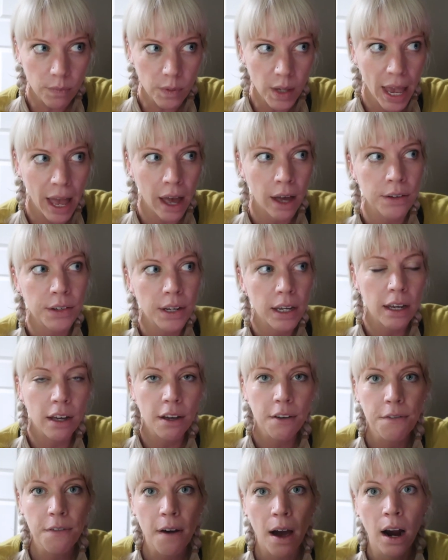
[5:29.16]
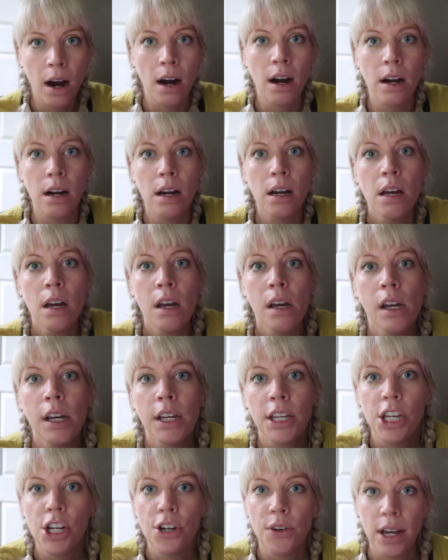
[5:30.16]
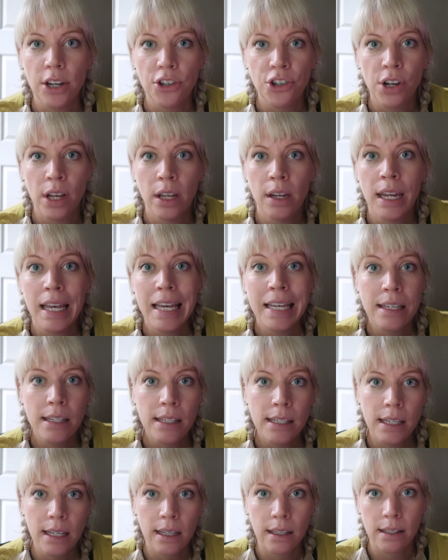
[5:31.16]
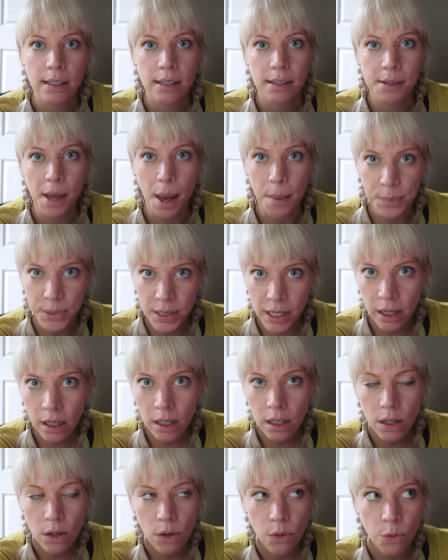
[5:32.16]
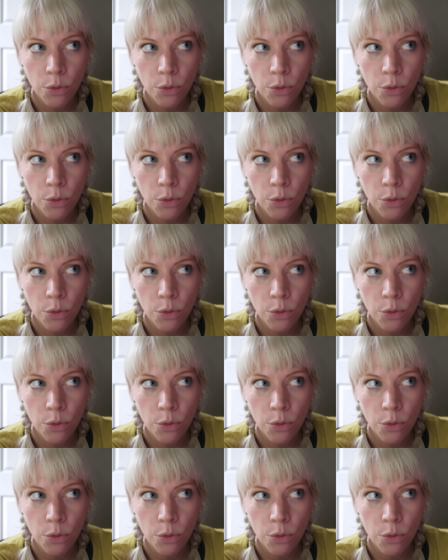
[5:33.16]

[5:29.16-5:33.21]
And if our curation is accepted,